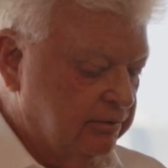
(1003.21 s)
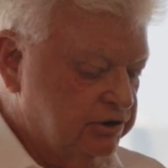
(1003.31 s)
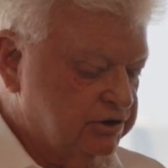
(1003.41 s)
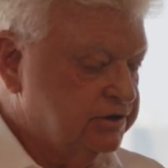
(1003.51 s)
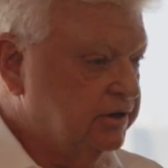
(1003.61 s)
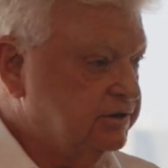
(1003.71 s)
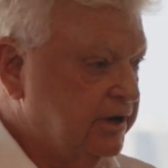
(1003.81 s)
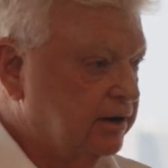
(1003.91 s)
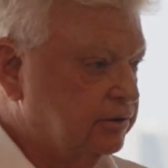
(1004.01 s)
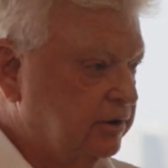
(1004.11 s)
We just need
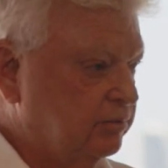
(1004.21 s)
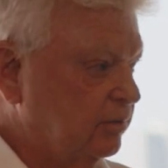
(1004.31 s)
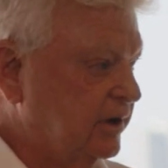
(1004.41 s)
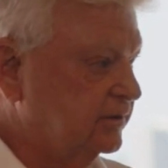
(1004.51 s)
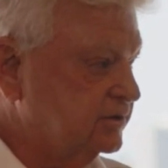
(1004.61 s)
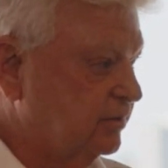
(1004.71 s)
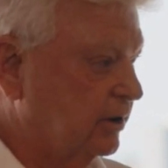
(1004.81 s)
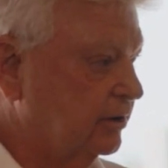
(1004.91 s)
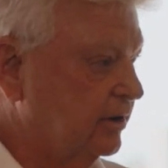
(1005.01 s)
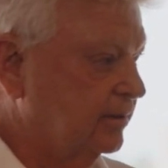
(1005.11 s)
now to implement this
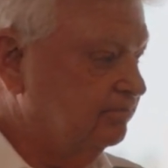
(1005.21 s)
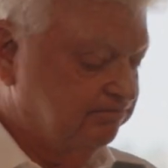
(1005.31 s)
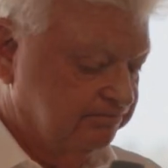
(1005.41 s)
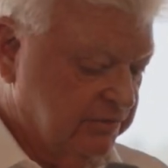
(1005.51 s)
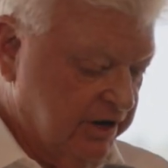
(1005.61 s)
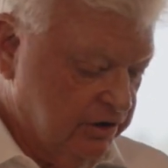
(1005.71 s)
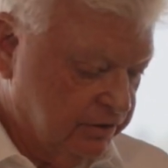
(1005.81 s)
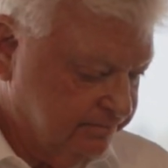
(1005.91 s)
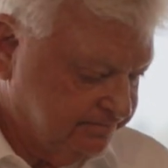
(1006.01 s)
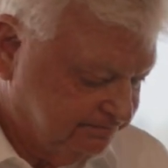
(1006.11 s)
program. Thank you.